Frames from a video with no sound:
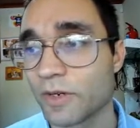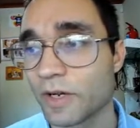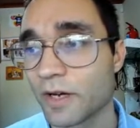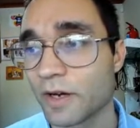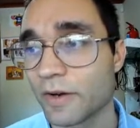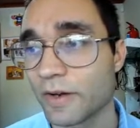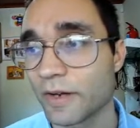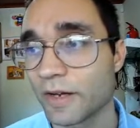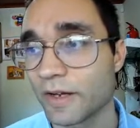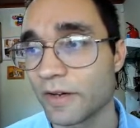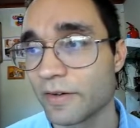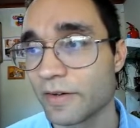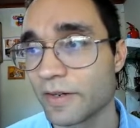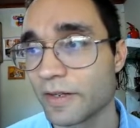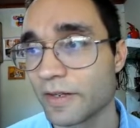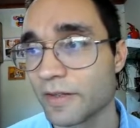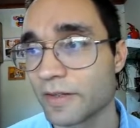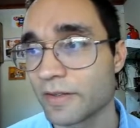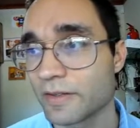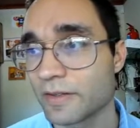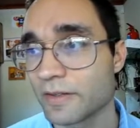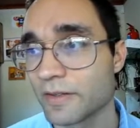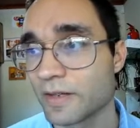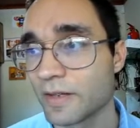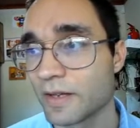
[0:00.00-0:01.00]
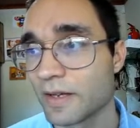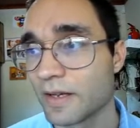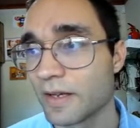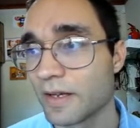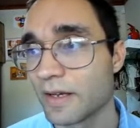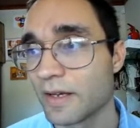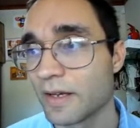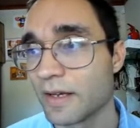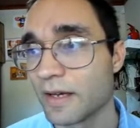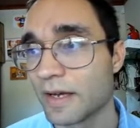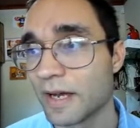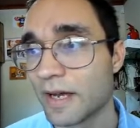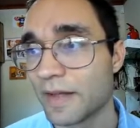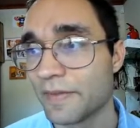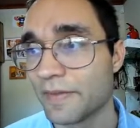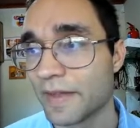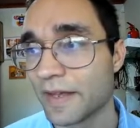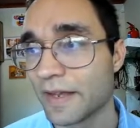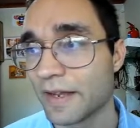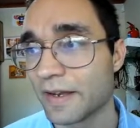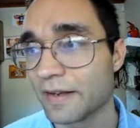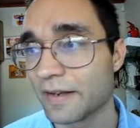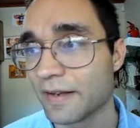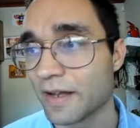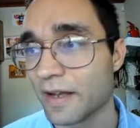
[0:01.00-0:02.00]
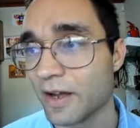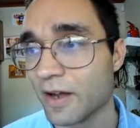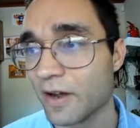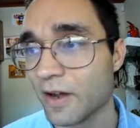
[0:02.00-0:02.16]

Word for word: Oh, here it is. And then uh,